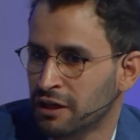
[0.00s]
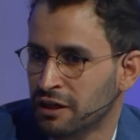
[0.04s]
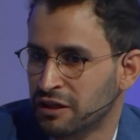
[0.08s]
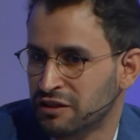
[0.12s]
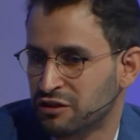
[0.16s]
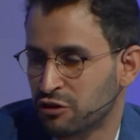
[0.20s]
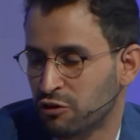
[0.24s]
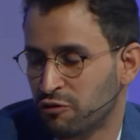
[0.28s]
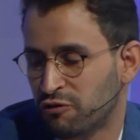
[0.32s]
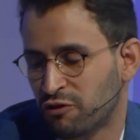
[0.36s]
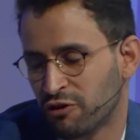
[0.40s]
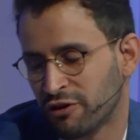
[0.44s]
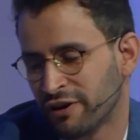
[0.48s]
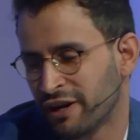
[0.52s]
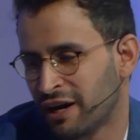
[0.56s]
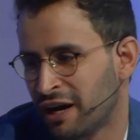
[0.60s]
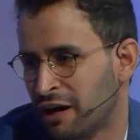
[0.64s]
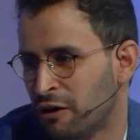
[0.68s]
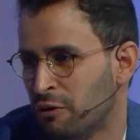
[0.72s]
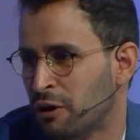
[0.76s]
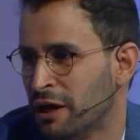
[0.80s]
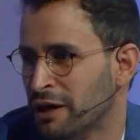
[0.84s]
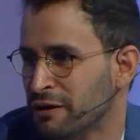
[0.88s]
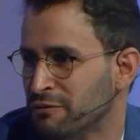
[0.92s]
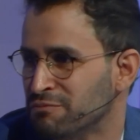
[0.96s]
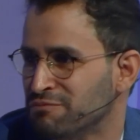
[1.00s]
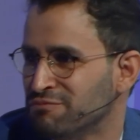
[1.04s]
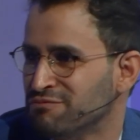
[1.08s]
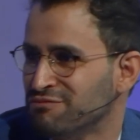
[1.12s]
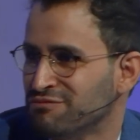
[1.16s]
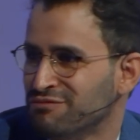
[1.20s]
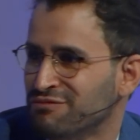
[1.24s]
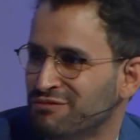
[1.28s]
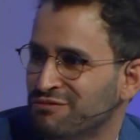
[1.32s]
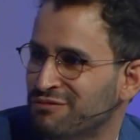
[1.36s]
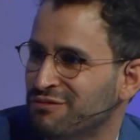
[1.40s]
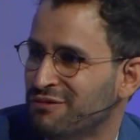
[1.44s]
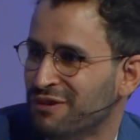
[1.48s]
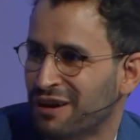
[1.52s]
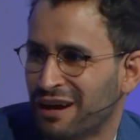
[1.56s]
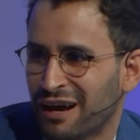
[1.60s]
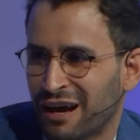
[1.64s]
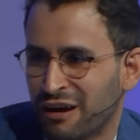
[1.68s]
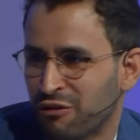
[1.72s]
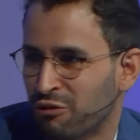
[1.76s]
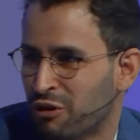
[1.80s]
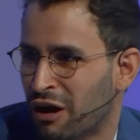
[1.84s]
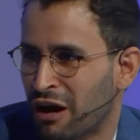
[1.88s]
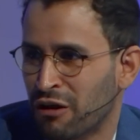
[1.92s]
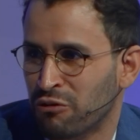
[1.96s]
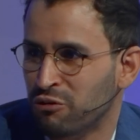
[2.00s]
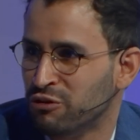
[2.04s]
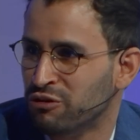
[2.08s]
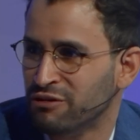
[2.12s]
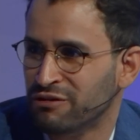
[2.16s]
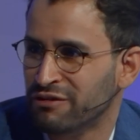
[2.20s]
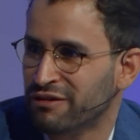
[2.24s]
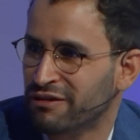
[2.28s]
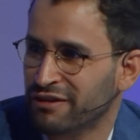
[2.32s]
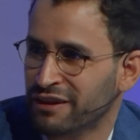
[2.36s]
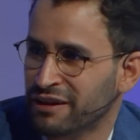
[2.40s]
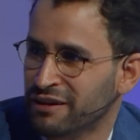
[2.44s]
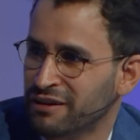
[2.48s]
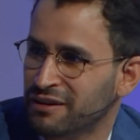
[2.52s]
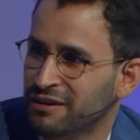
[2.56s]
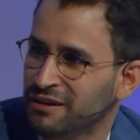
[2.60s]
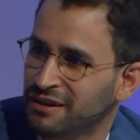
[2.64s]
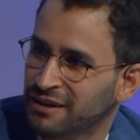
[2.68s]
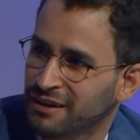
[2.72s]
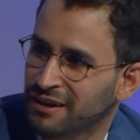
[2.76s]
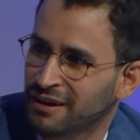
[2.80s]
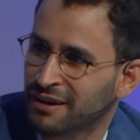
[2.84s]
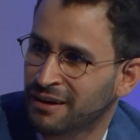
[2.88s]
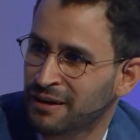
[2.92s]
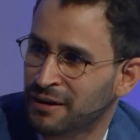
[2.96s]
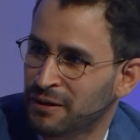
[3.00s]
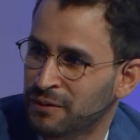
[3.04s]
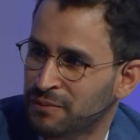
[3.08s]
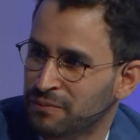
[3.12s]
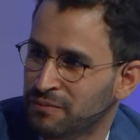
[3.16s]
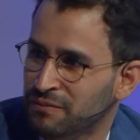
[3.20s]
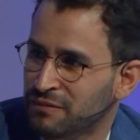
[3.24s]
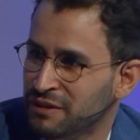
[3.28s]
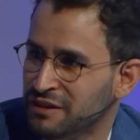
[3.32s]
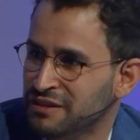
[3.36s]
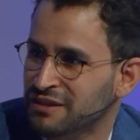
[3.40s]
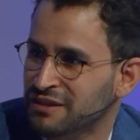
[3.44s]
So for now, I wouldn't think it's